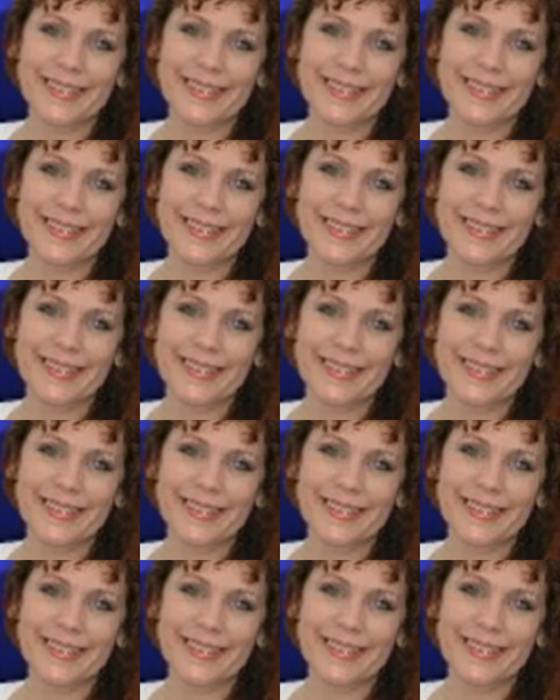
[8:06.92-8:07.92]

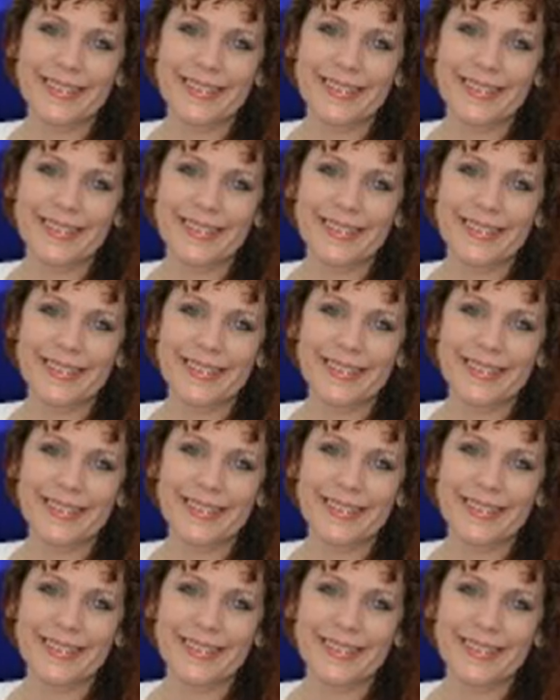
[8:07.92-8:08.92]

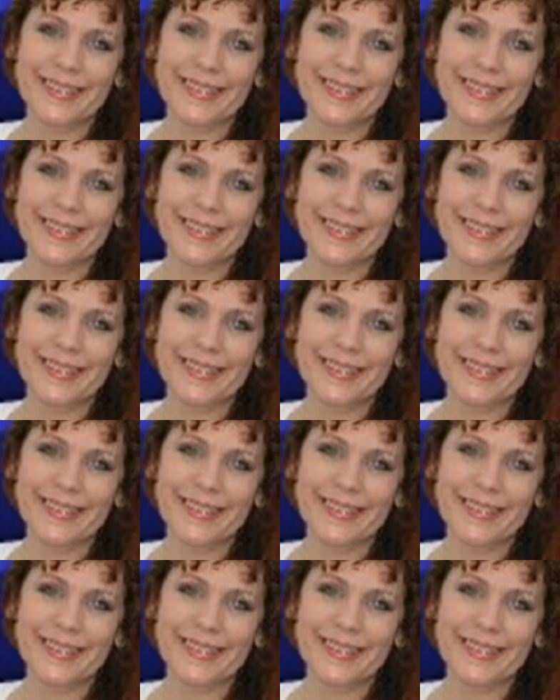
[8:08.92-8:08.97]
[no speech]